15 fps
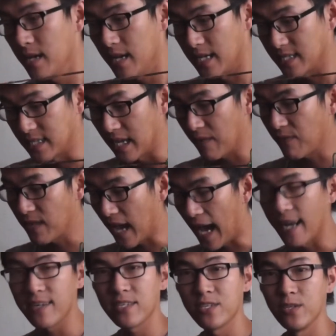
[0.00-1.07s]
is definitely
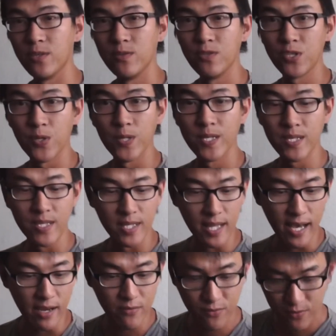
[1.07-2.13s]
out of tune, shooting to the
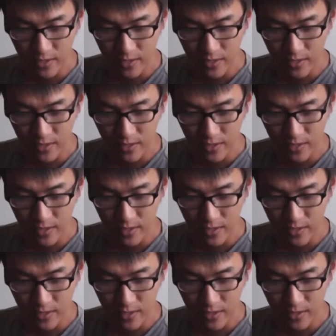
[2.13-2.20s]
left.